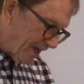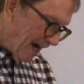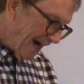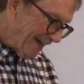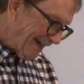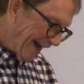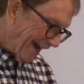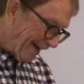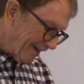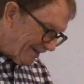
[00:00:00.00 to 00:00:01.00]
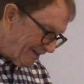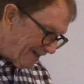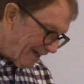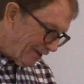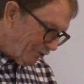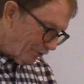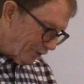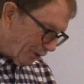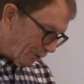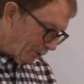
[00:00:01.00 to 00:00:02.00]
kayak, 10 year
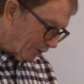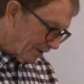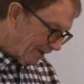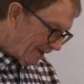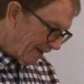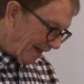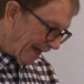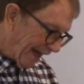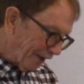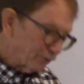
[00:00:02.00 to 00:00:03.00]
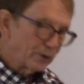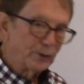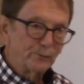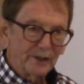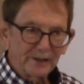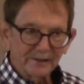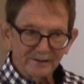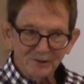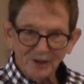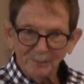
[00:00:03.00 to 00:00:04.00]
old Andrew
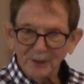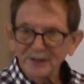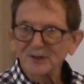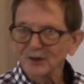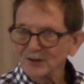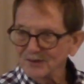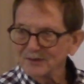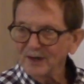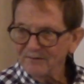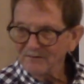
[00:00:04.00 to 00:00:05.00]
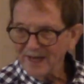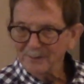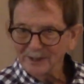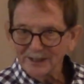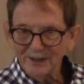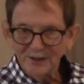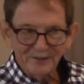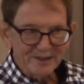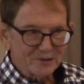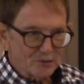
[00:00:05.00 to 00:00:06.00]
Reardon, She brings her, her family
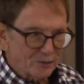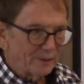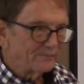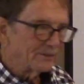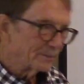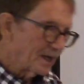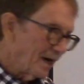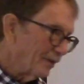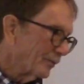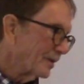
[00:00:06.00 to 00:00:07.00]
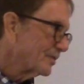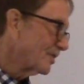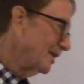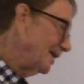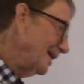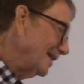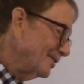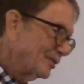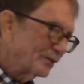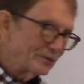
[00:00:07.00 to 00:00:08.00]
on this trip from Congress
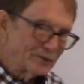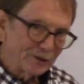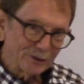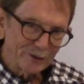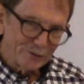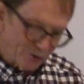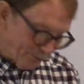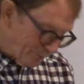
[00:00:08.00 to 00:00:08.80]
to, to look at your